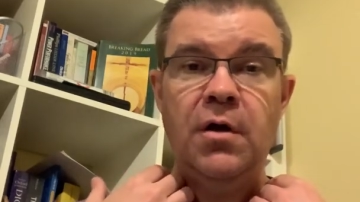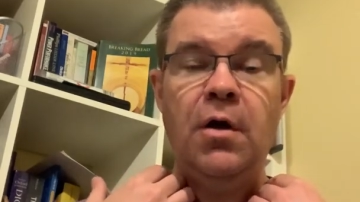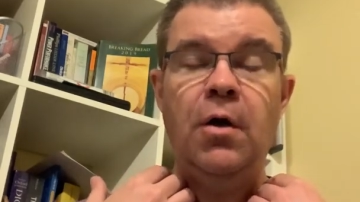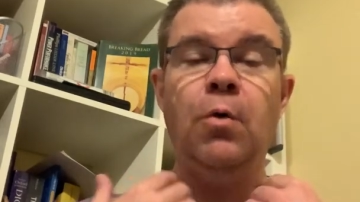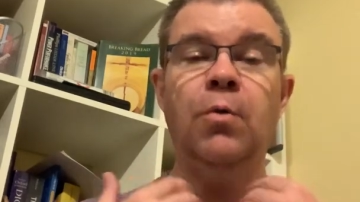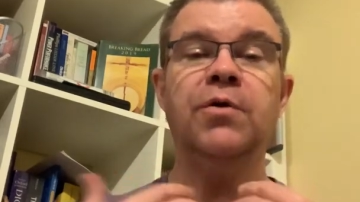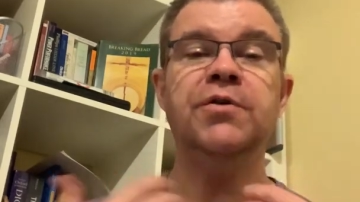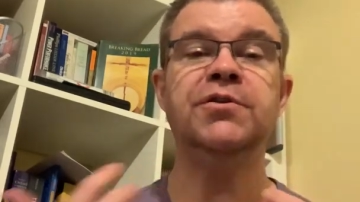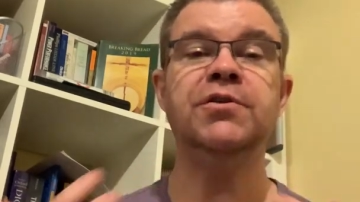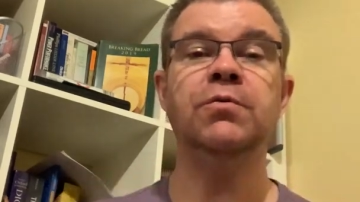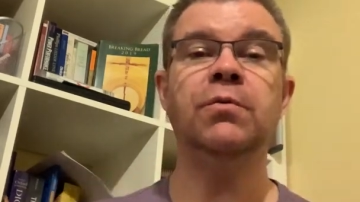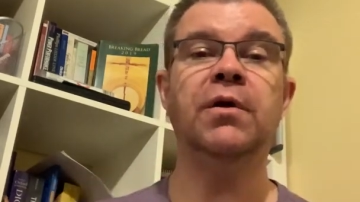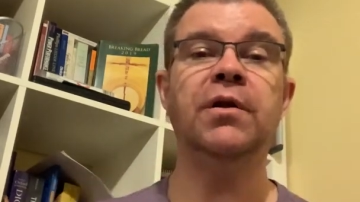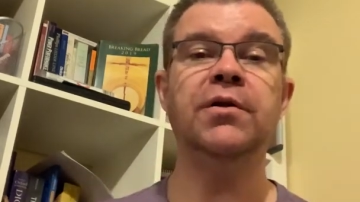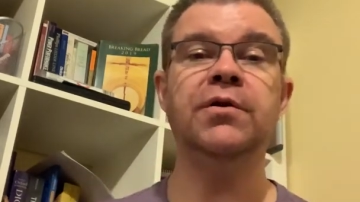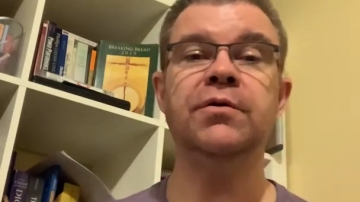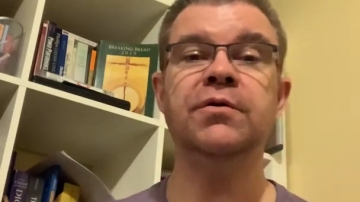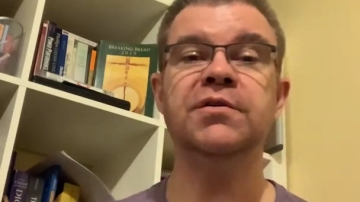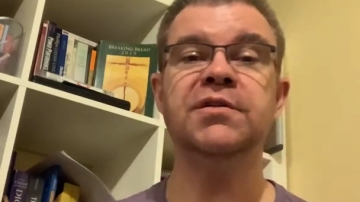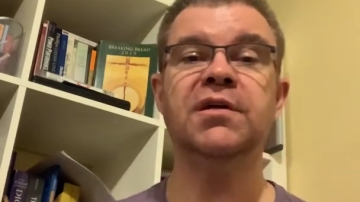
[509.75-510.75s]
what you want to
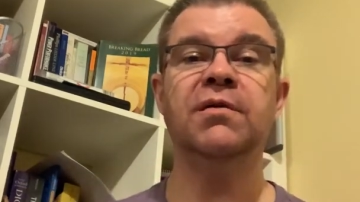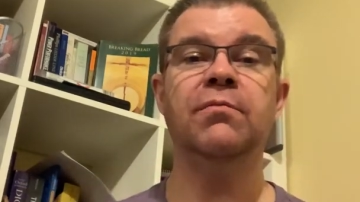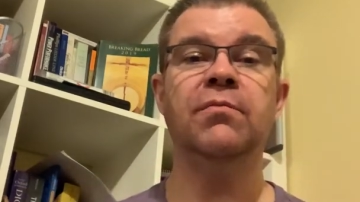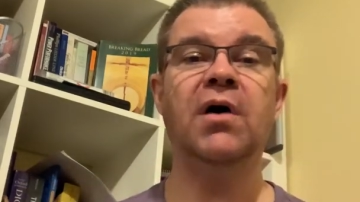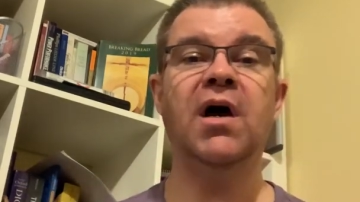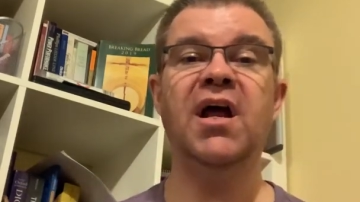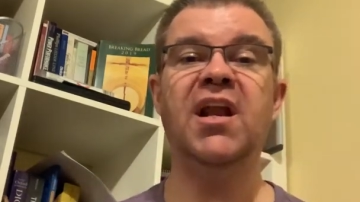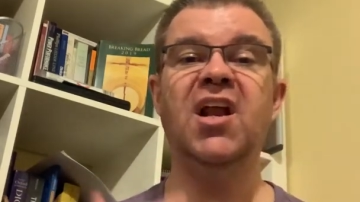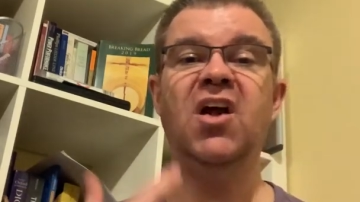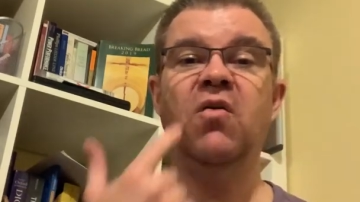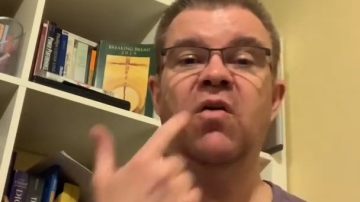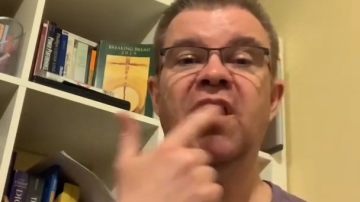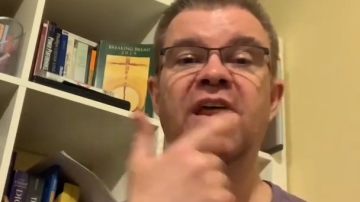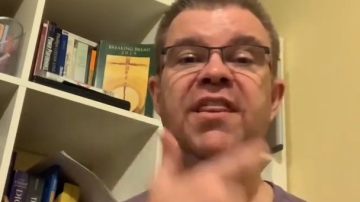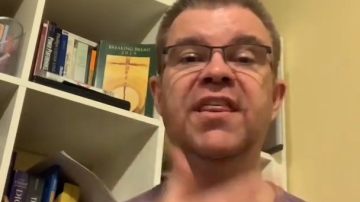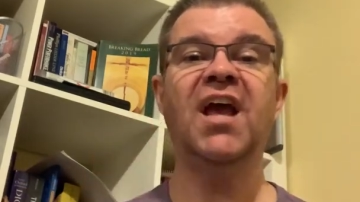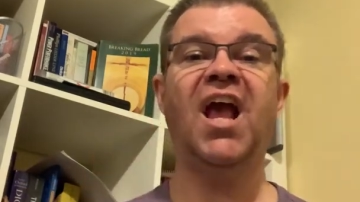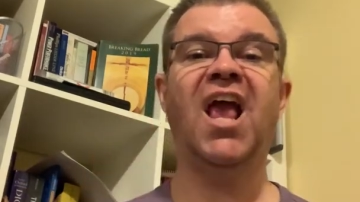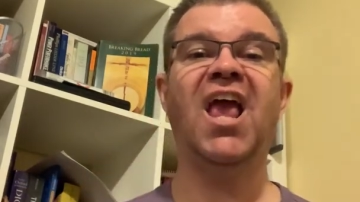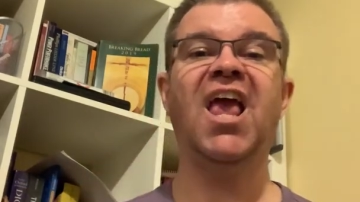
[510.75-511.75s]
do is combine it with
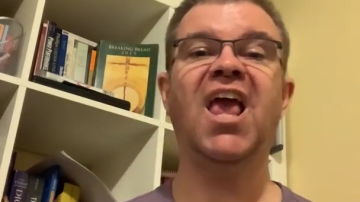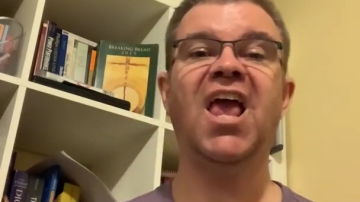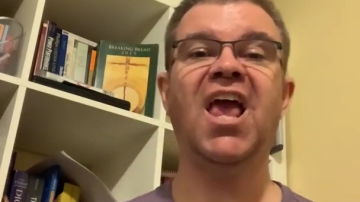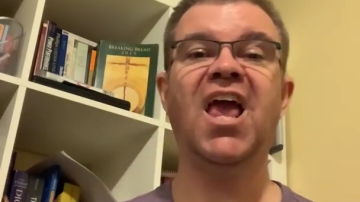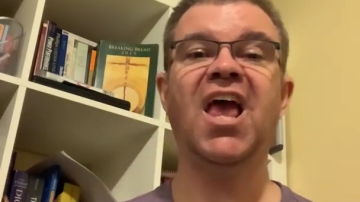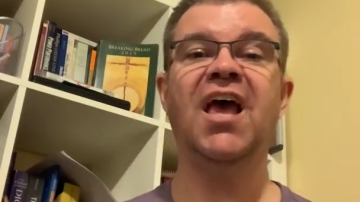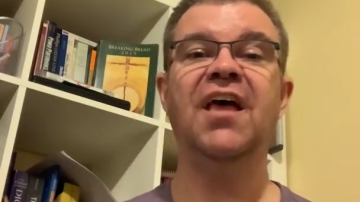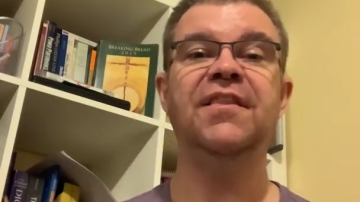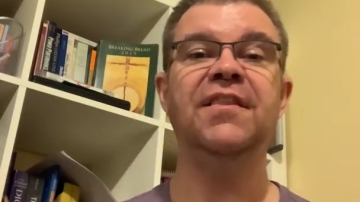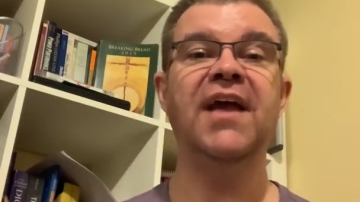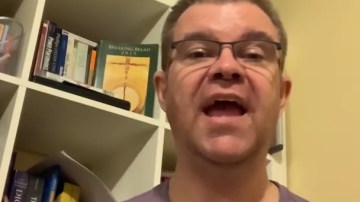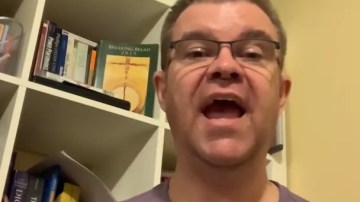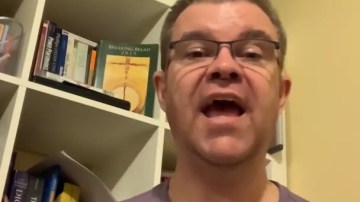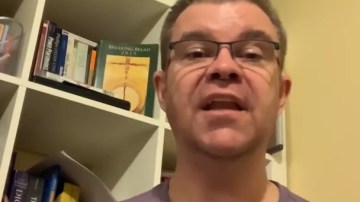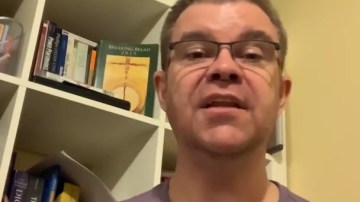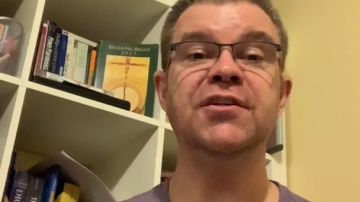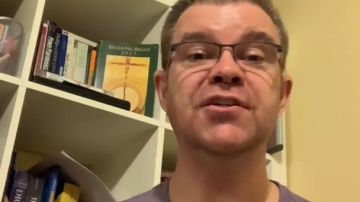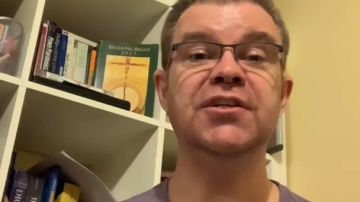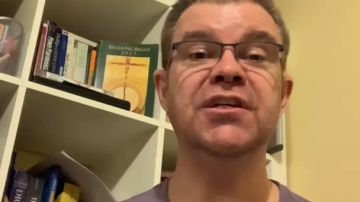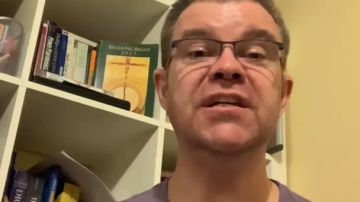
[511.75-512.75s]
the
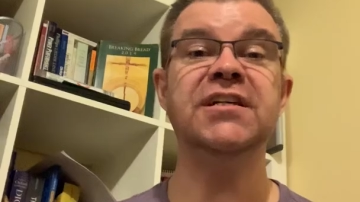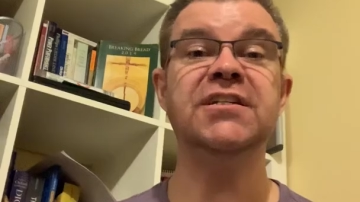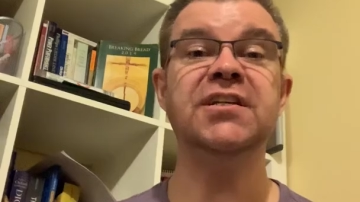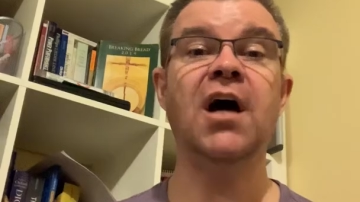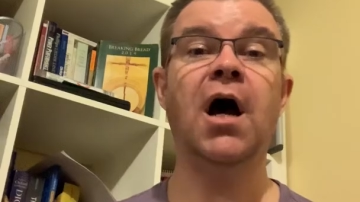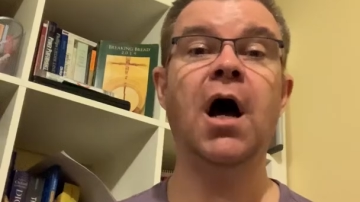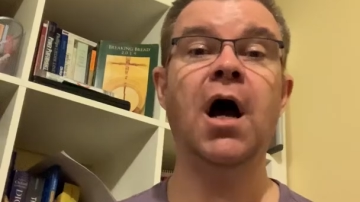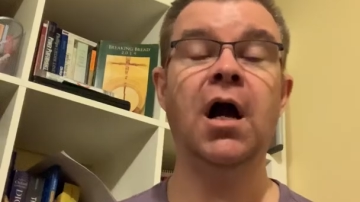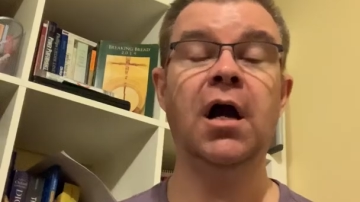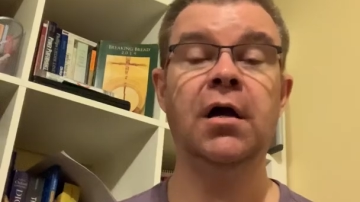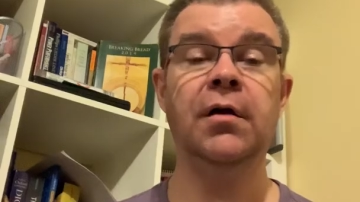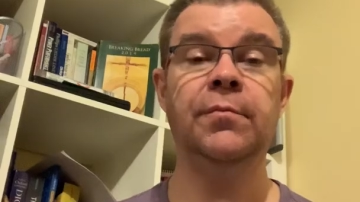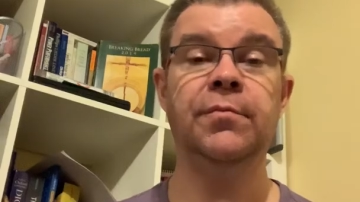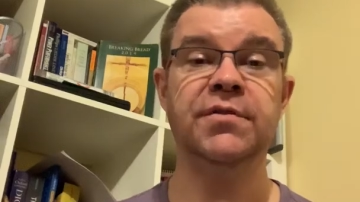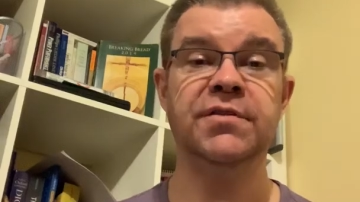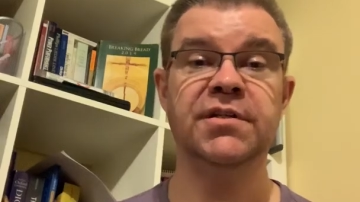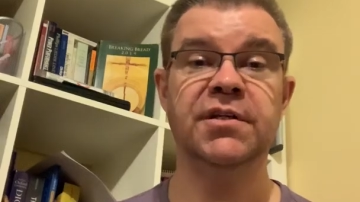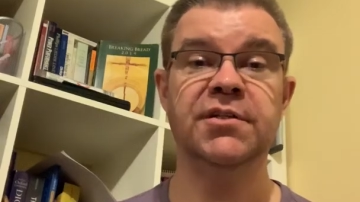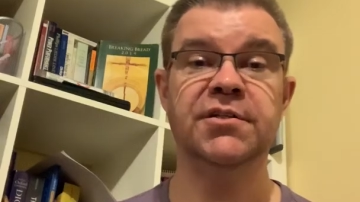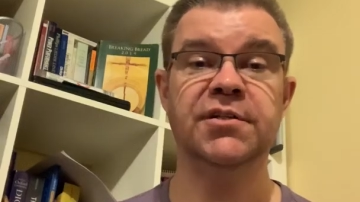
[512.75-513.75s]
NG tongue
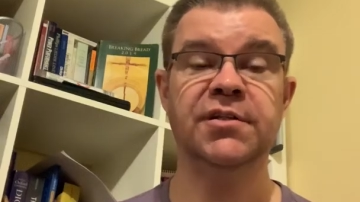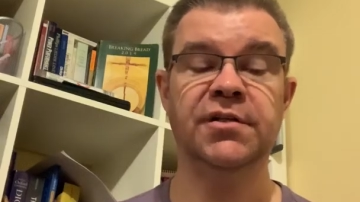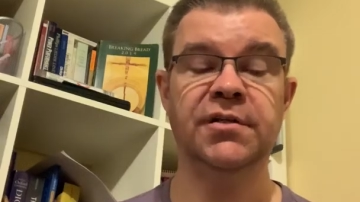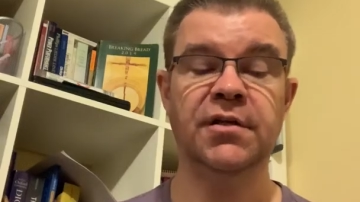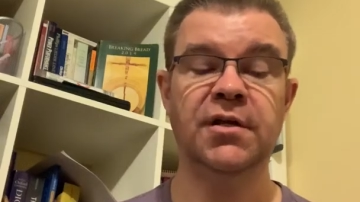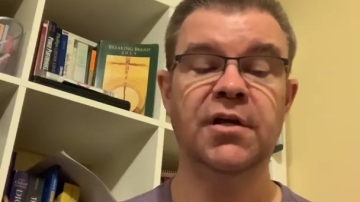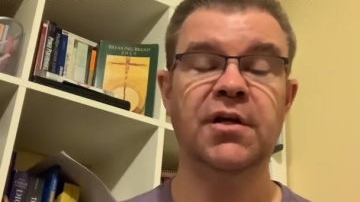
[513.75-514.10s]
position.